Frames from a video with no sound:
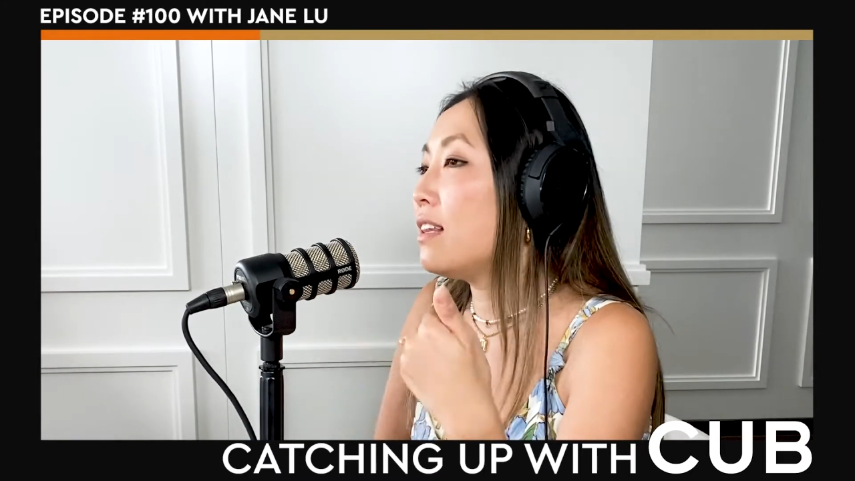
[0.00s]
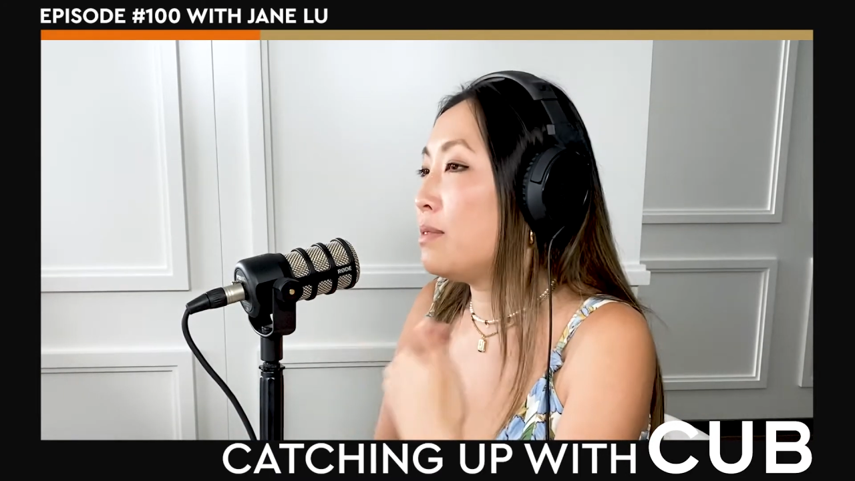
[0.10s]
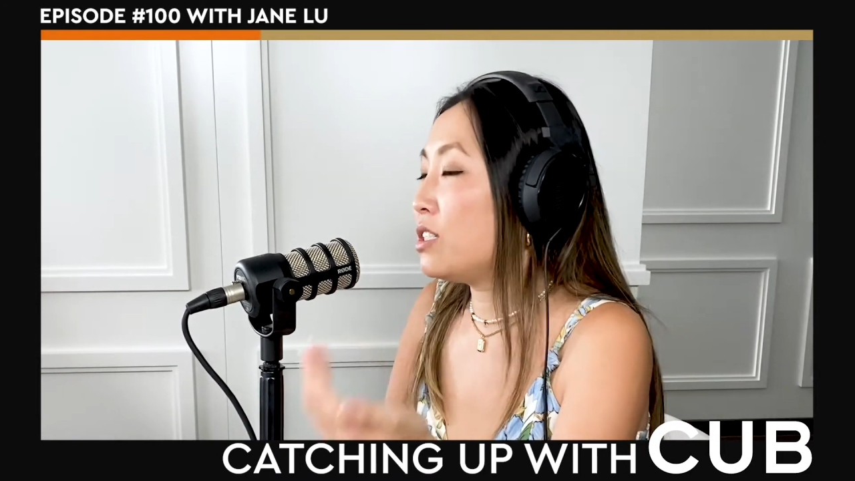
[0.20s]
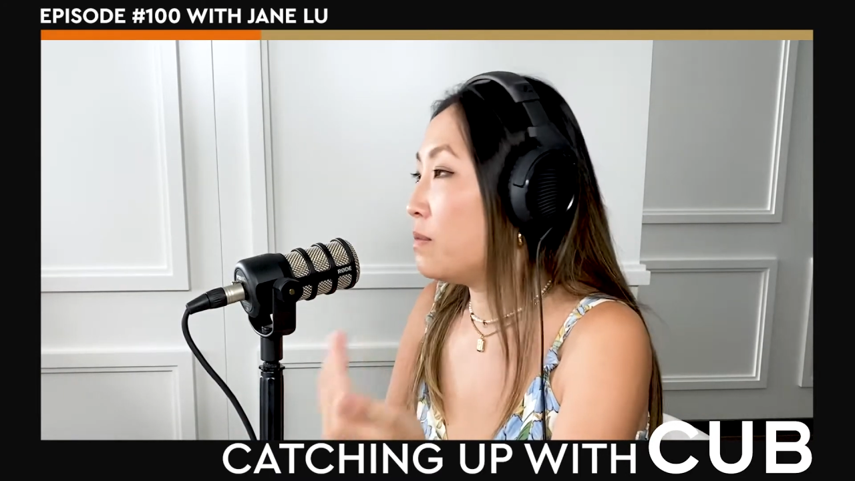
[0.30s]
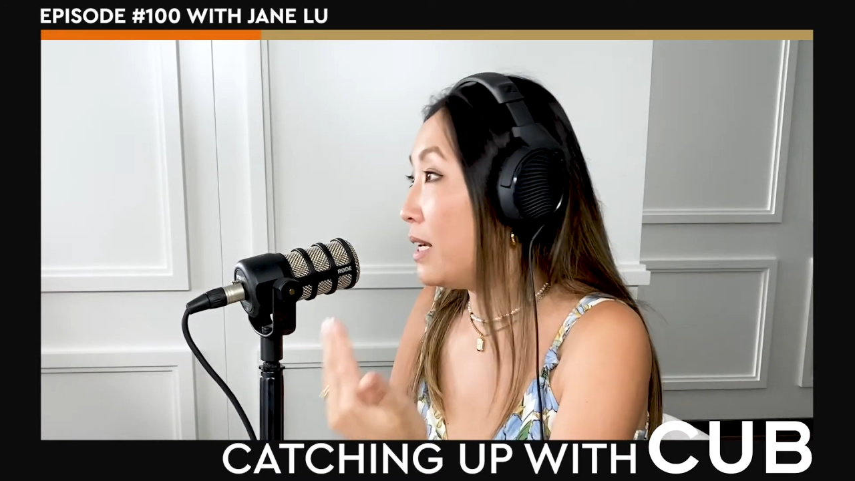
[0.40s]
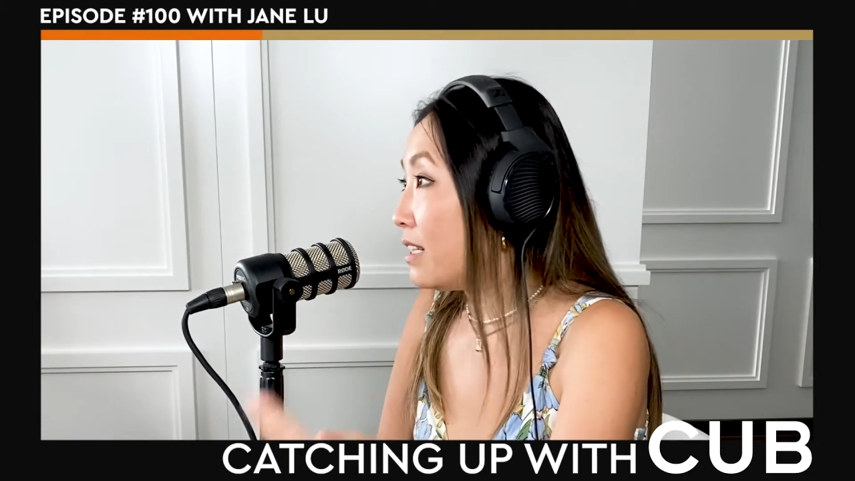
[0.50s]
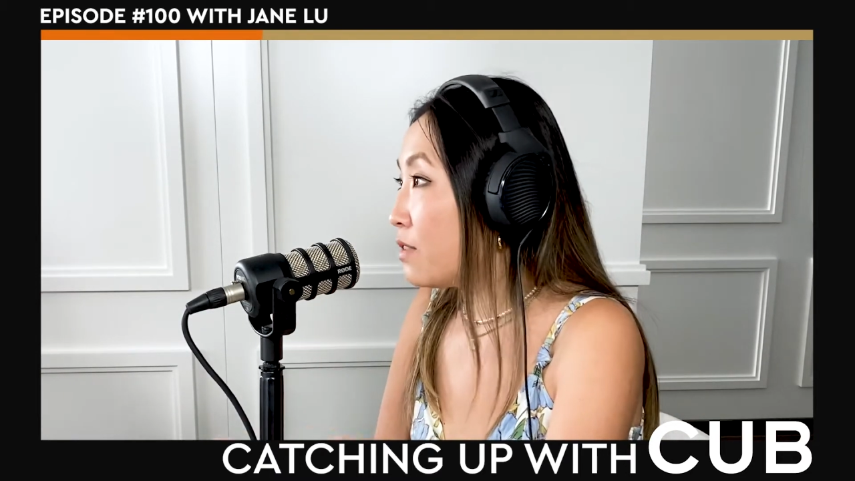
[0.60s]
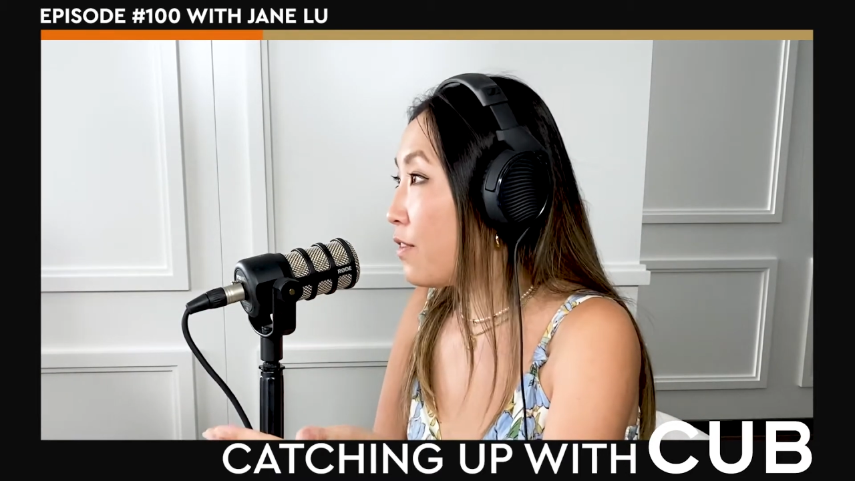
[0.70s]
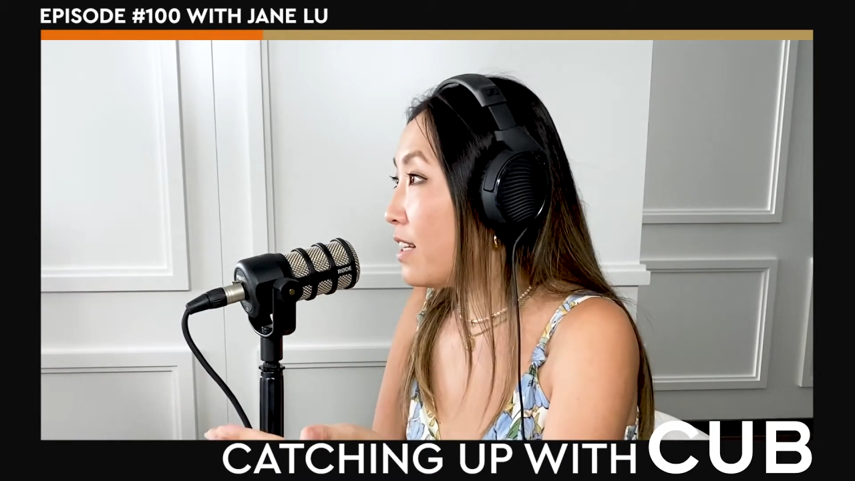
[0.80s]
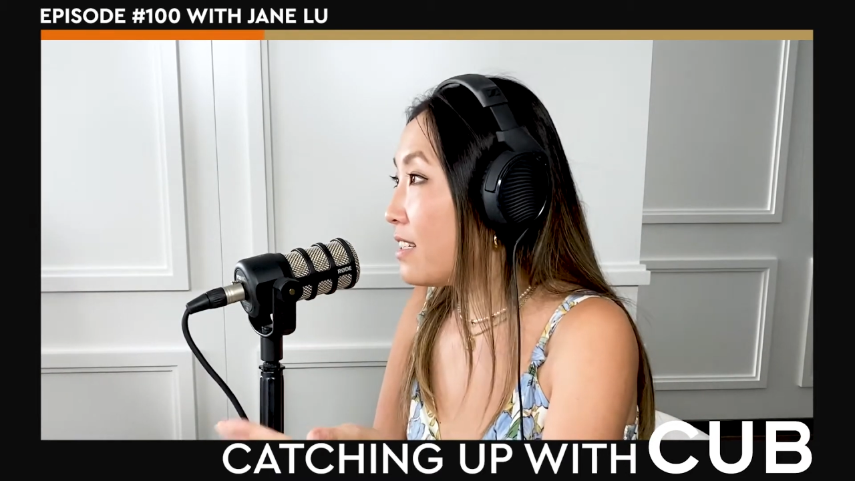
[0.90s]
let me just meet this
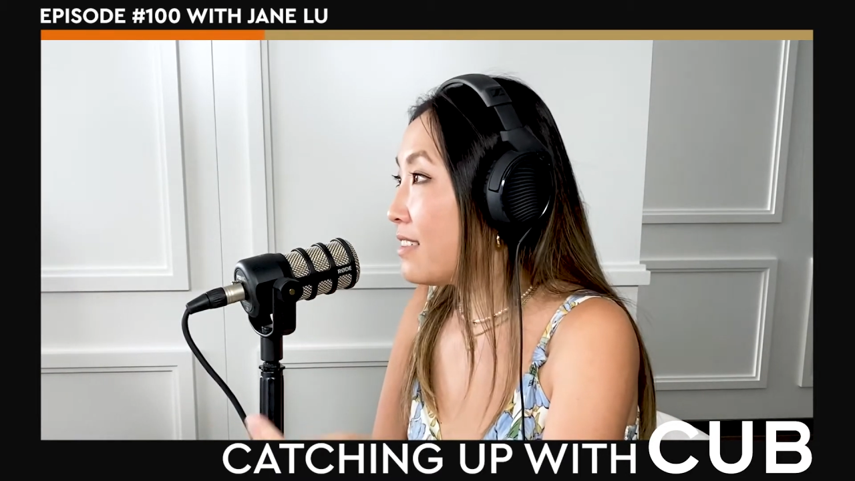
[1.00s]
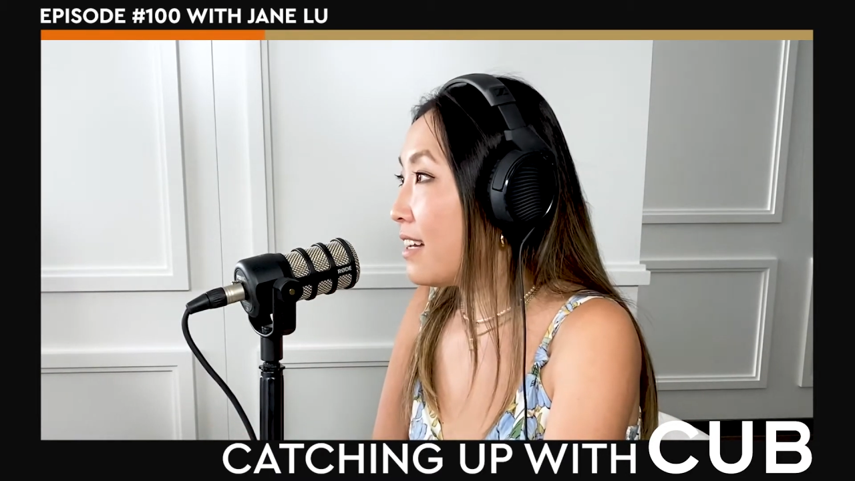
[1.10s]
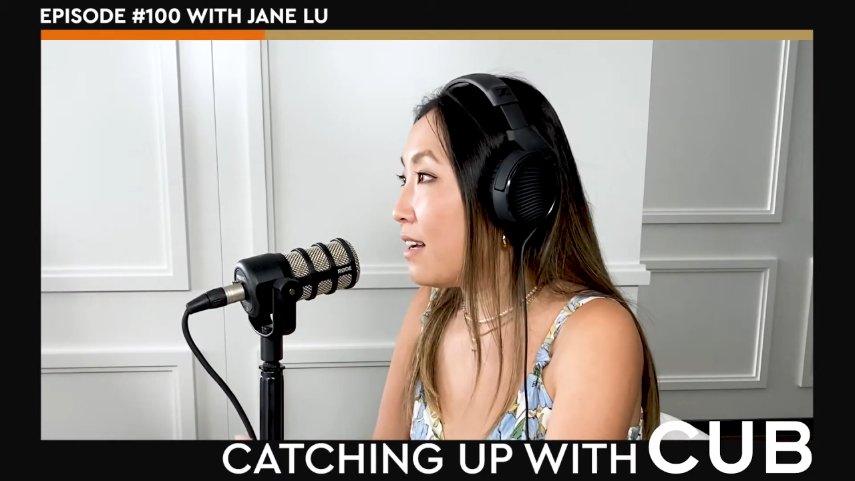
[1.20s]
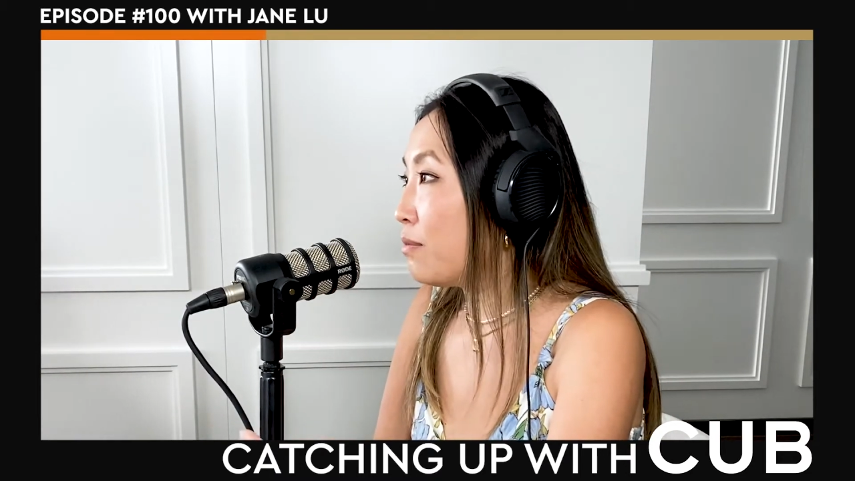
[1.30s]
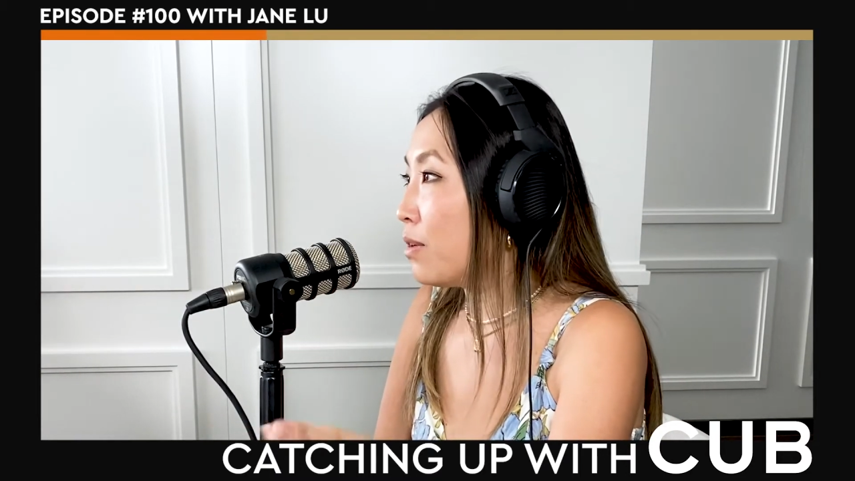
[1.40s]
friend because I